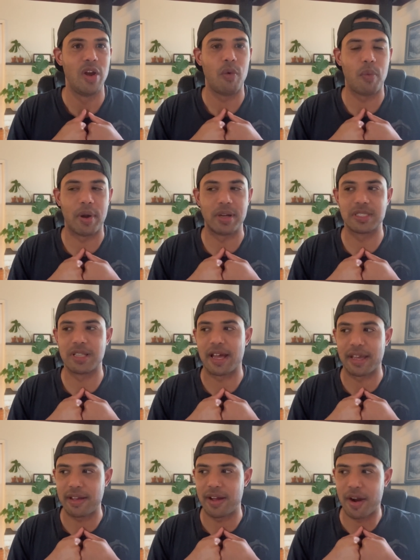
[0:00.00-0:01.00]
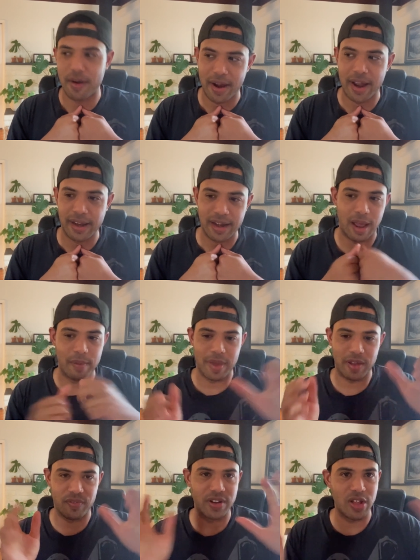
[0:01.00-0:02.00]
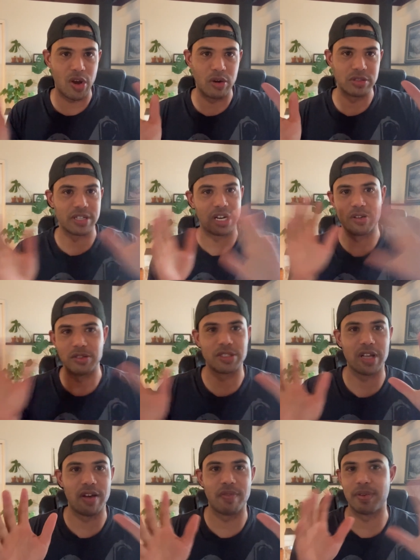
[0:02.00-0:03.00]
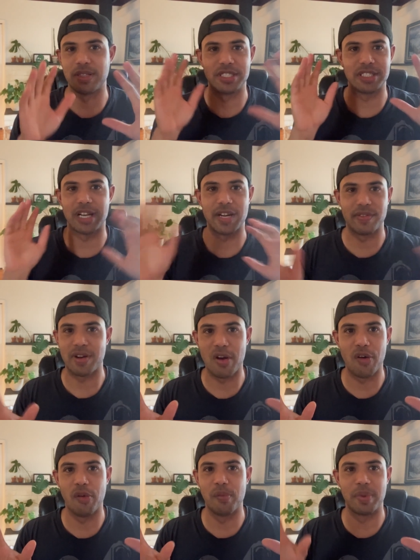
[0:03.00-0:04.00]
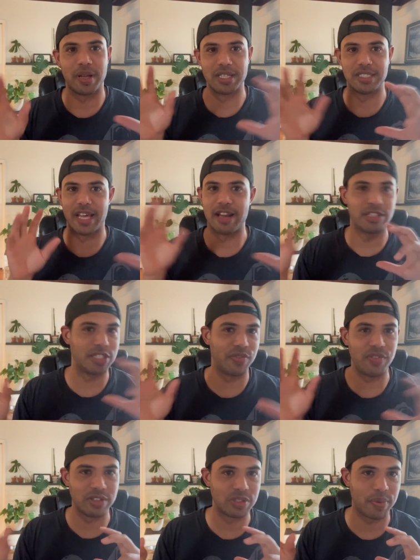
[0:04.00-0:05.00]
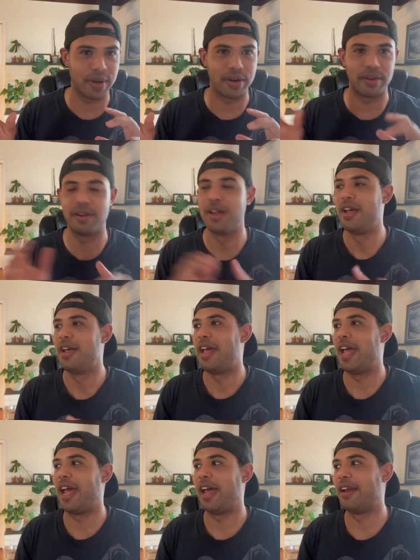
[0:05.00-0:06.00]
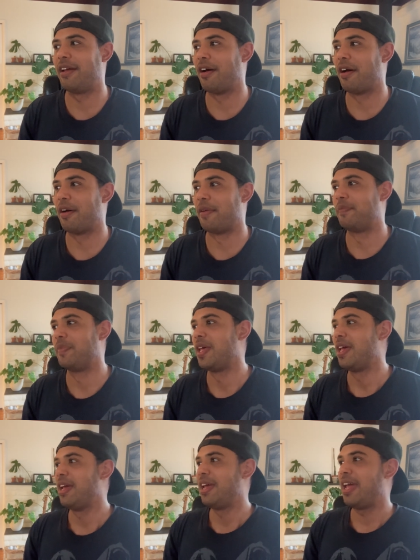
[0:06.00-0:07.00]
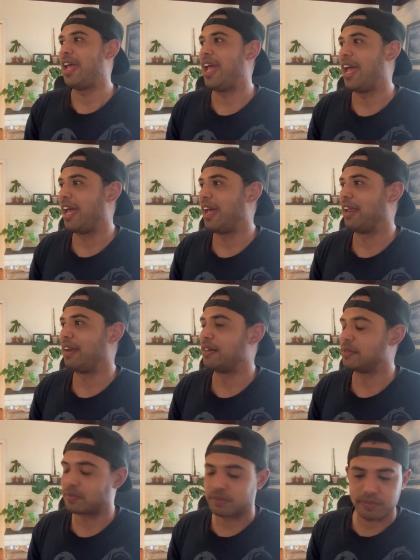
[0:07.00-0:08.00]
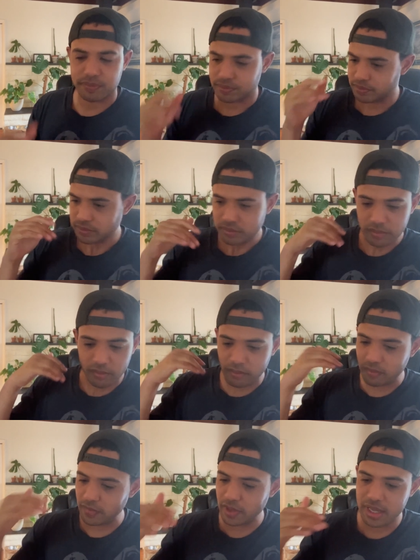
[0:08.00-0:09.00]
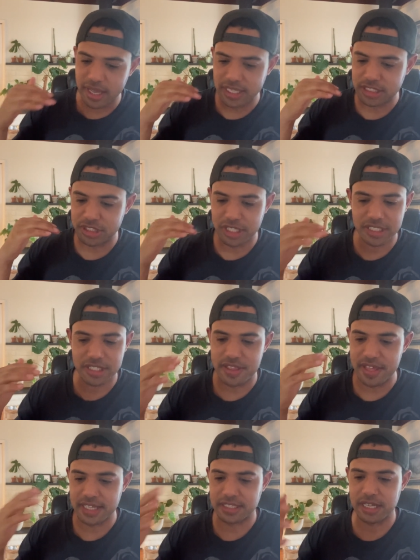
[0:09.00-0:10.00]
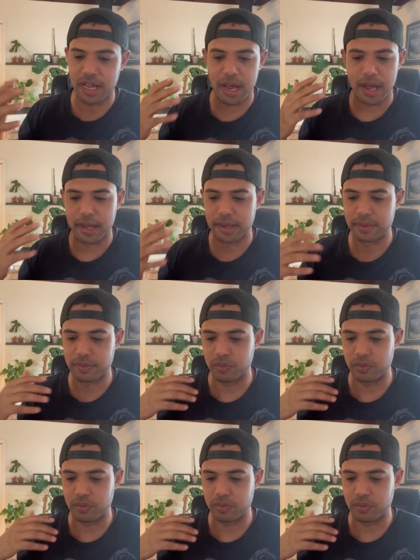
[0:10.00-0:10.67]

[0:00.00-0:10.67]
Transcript: where it's like, all right, I make videos and I do stuff when she's not even home because the energy feels weird, and um and it's just this, uh,